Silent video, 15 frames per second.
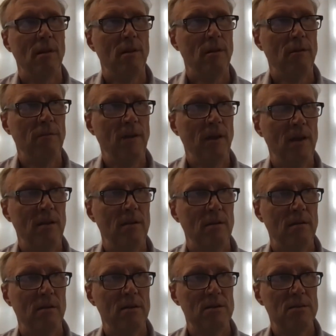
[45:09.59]
the Fed
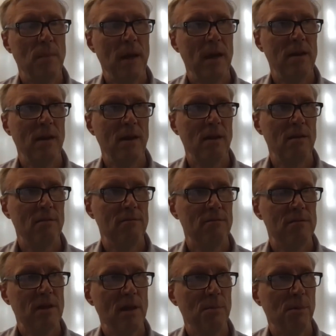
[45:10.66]
this mandate of
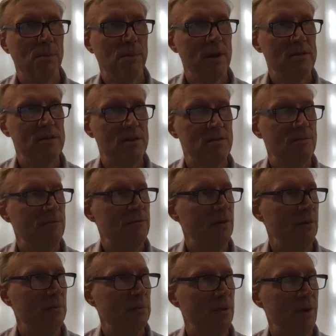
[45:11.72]
stable prices and
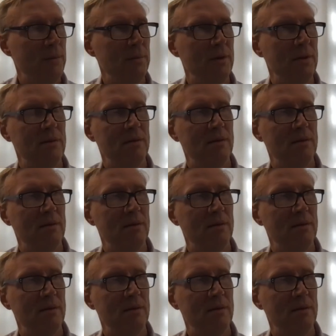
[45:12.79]
full employment.